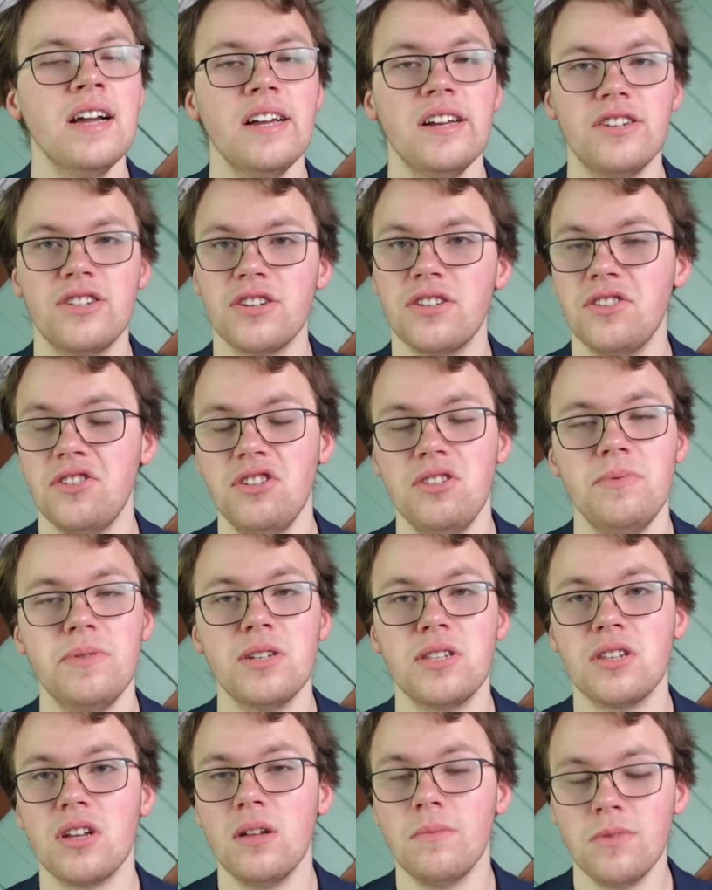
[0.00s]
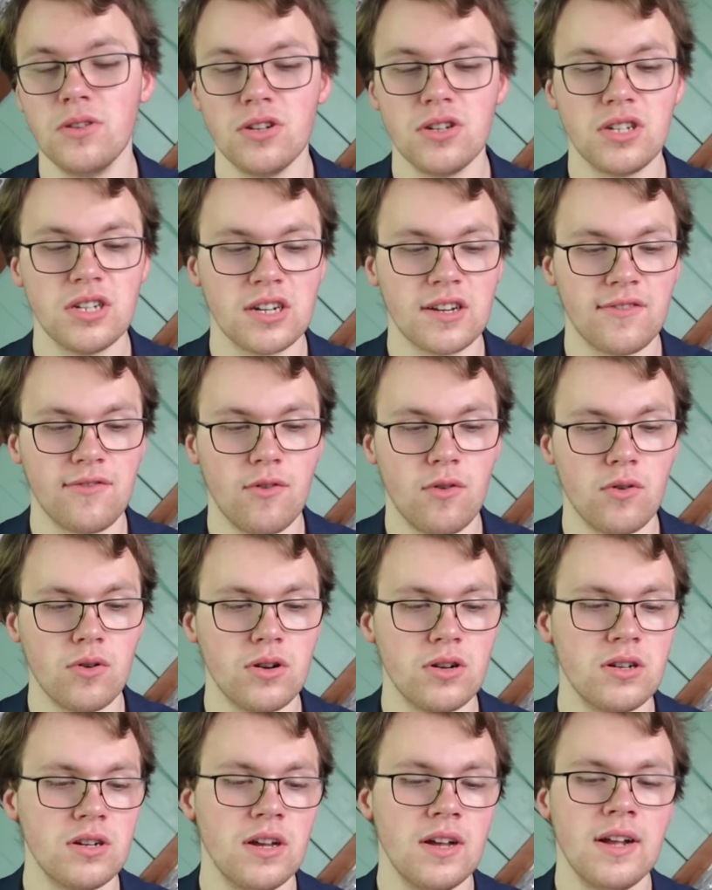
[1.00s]
He should continue to be a solid middle six
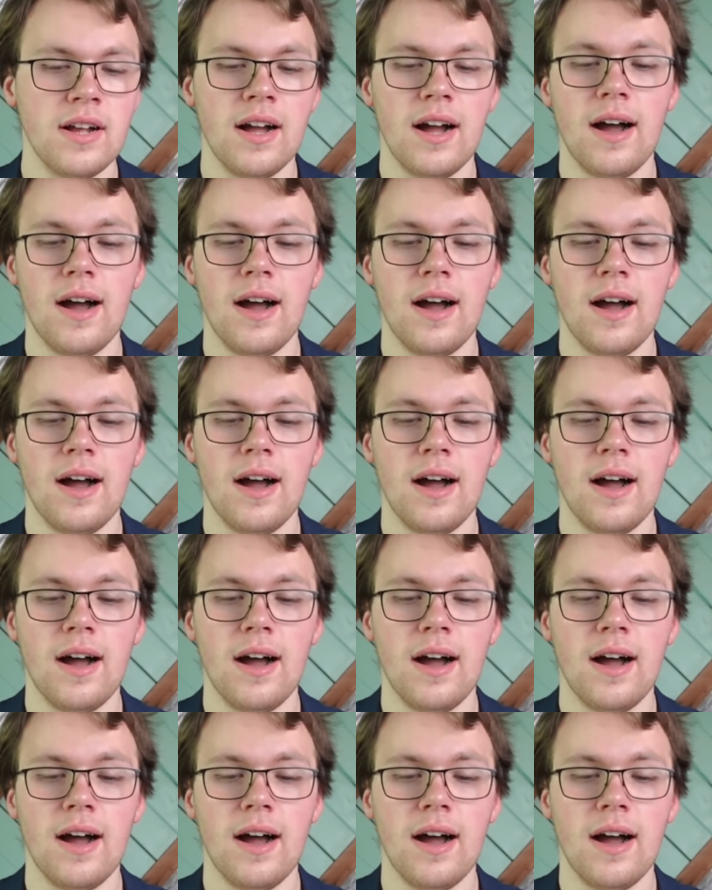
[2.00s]
forward.